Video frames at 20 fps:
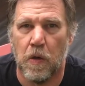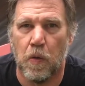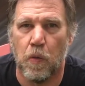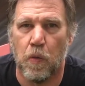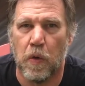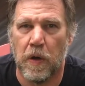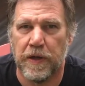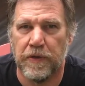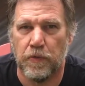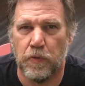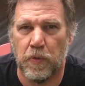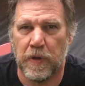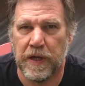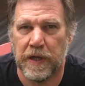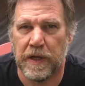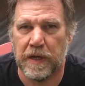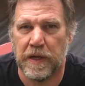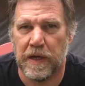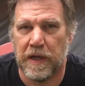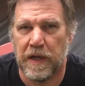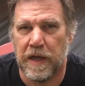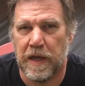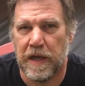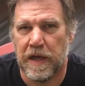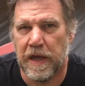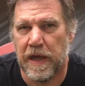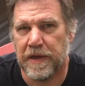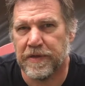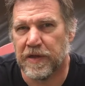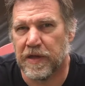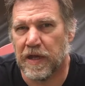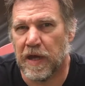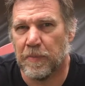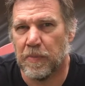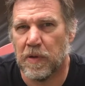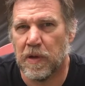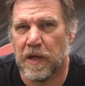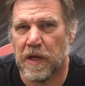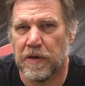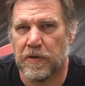One wing has a
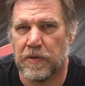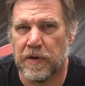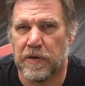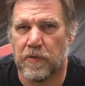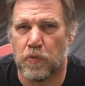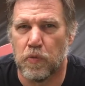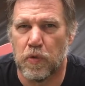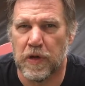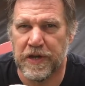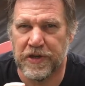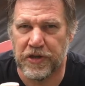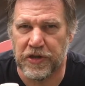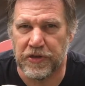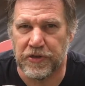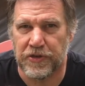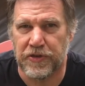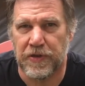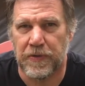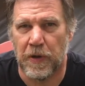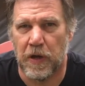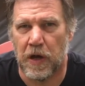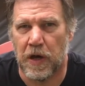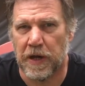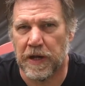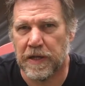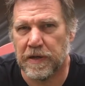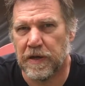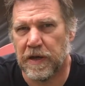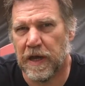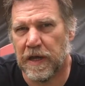couple hundred ridges on it,